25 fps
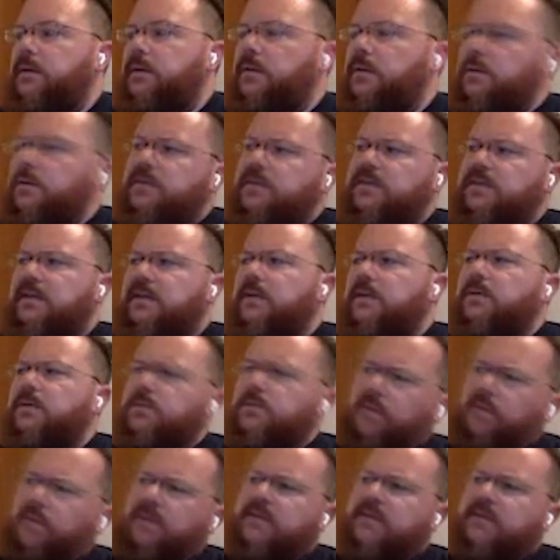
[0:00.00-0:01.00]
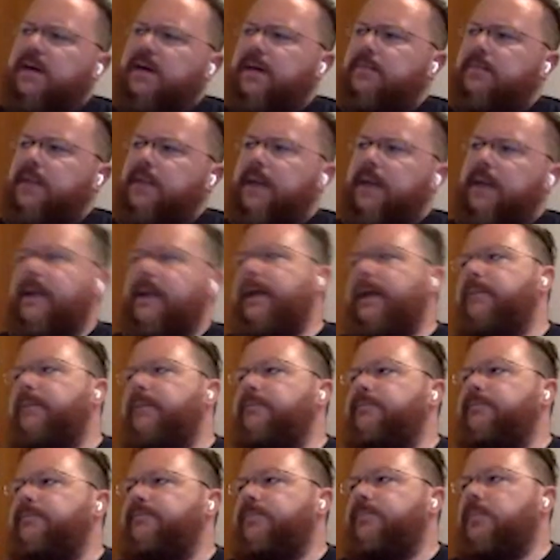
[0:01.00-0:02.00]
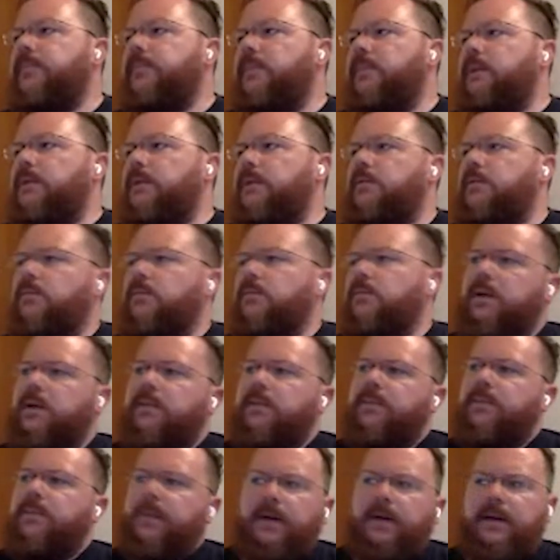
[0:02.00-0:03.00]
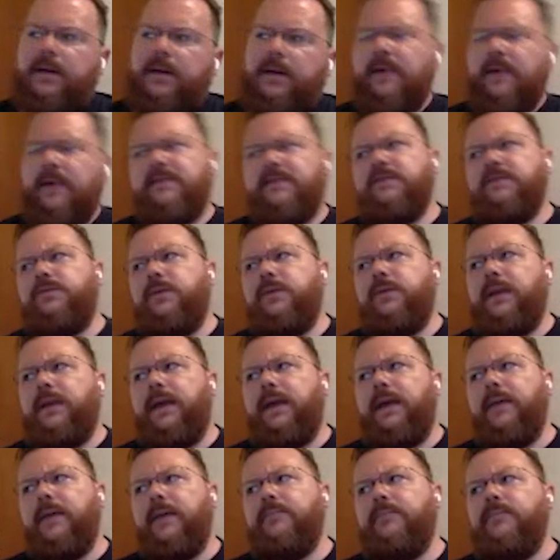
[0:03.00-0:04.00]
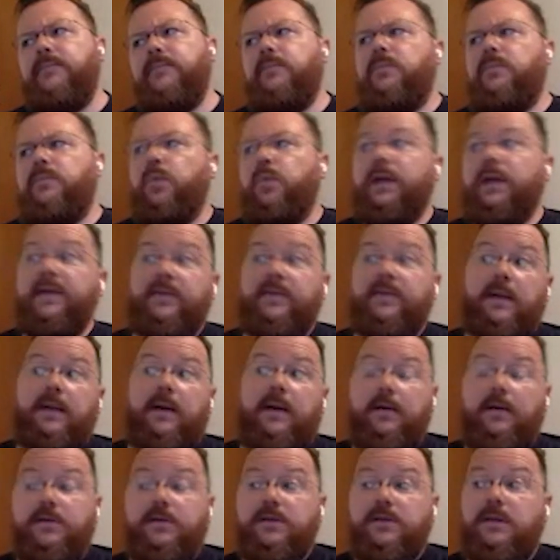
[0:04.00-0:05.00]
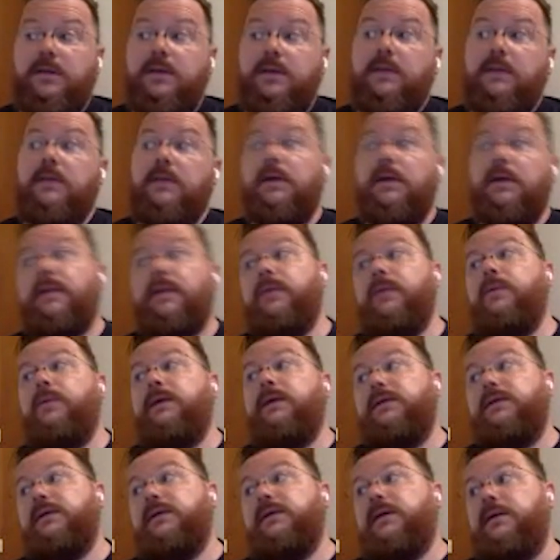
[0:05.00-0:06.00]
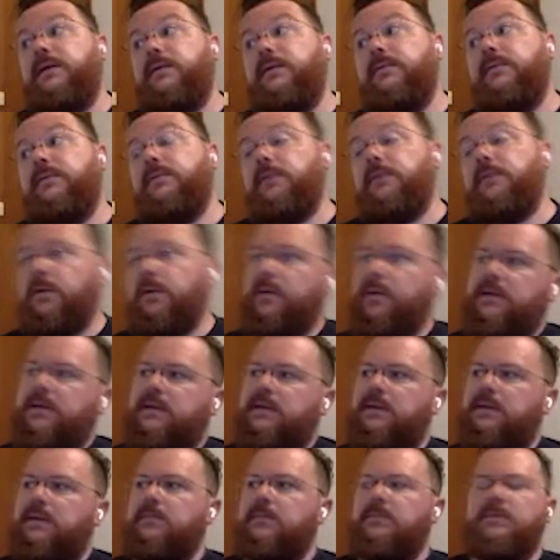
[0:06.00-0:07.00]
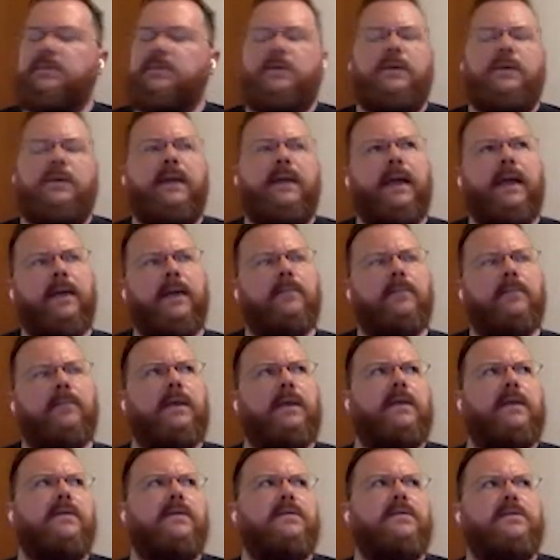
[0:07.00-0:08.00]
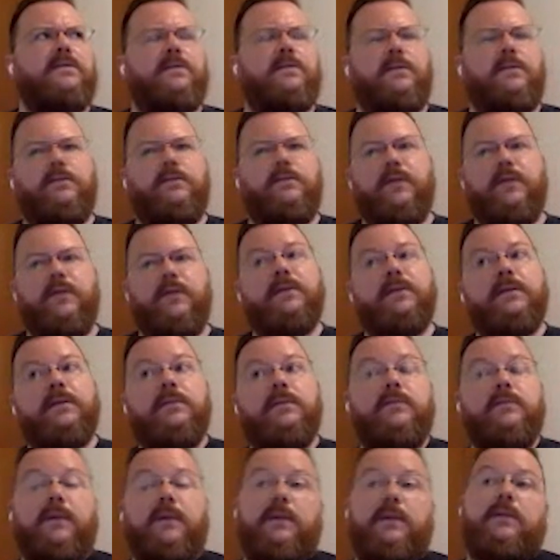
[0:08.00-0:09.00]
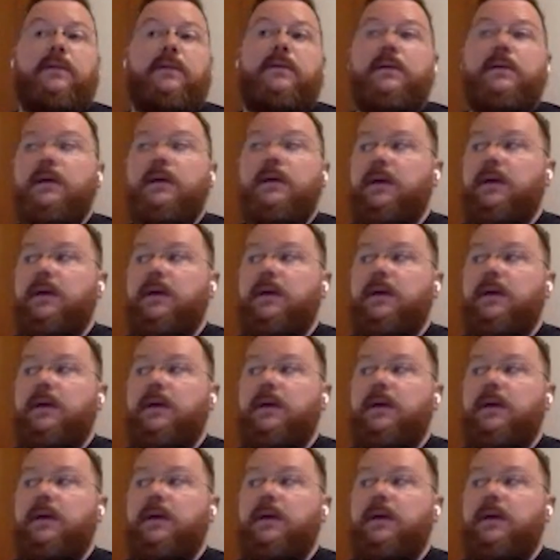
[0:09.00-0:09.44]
calls this thing called runtime get m. We cast it to an m. We get the current G, and then we get the current Go ID. So an M is the thread running